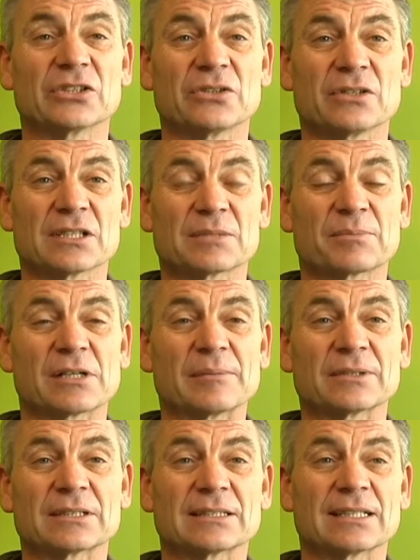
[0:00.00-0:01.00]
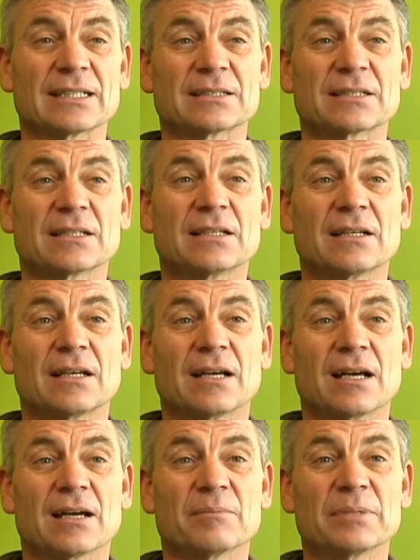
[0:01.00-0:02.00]
to this premises has
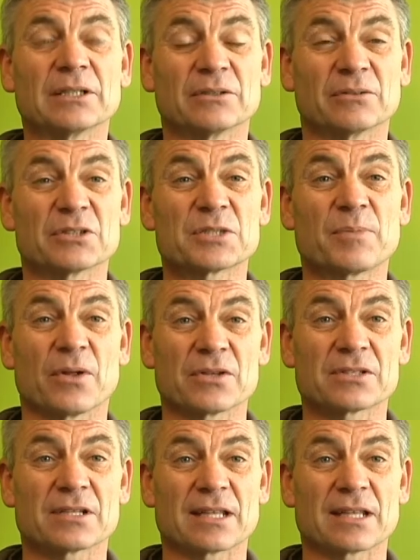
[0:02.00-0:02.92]
been in response to